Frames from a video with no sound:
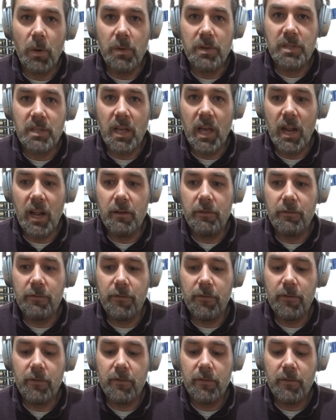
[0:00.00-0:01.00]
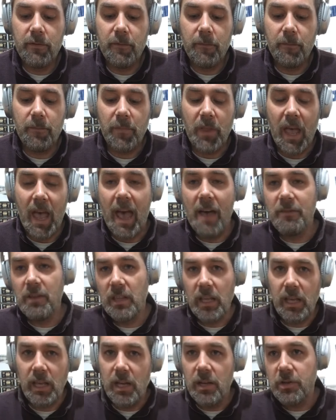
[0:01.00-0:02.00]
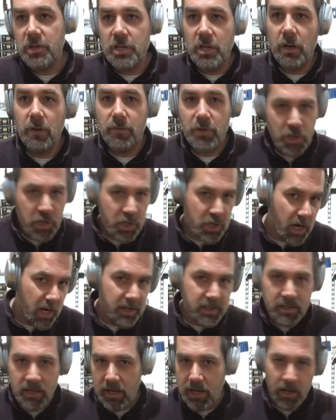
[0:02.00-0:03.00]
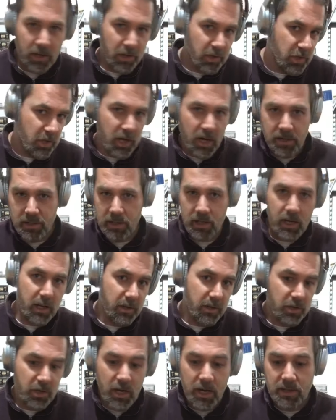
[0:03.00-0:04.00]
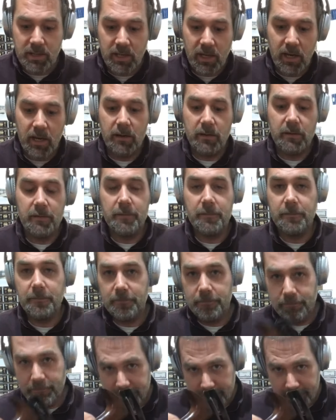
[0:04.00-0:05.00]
So instead of having the issue of chasing it and chasing it and chasing it,